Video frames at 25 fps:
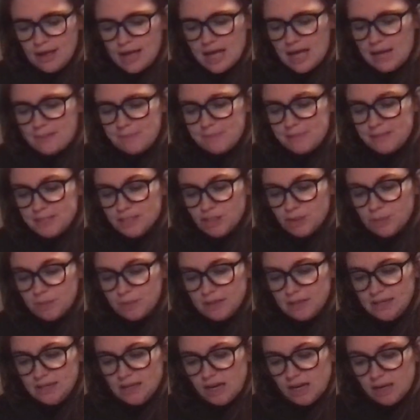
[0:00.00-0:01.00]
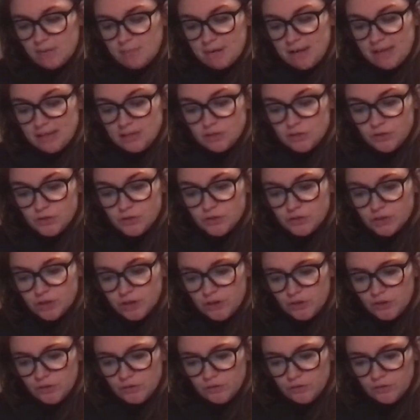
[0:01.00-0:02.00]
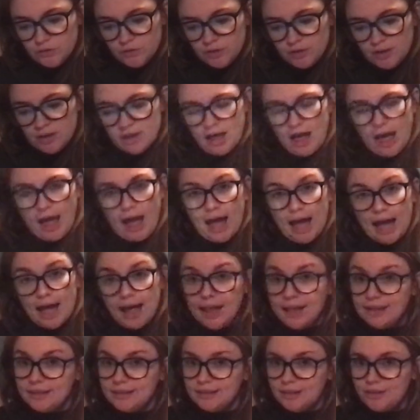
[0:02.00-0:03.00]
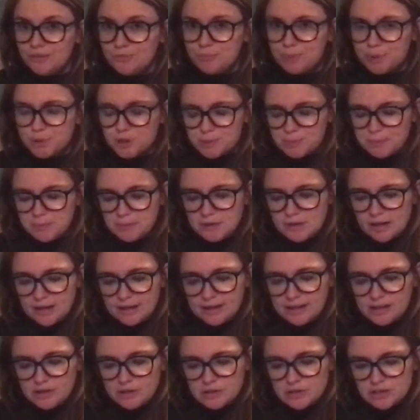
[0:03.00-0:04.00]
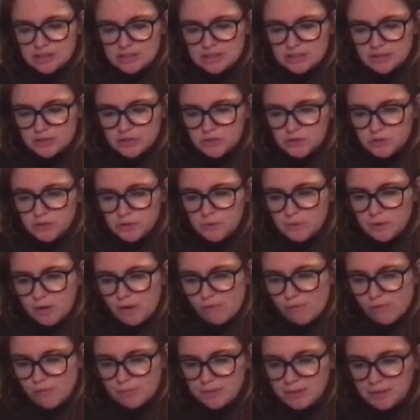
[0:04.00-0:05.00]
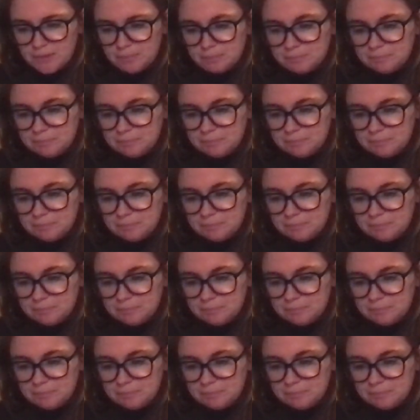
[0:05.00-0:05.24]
Bishop and Young pencil skirt. I love Bishop & Young. It usually sells so well for me.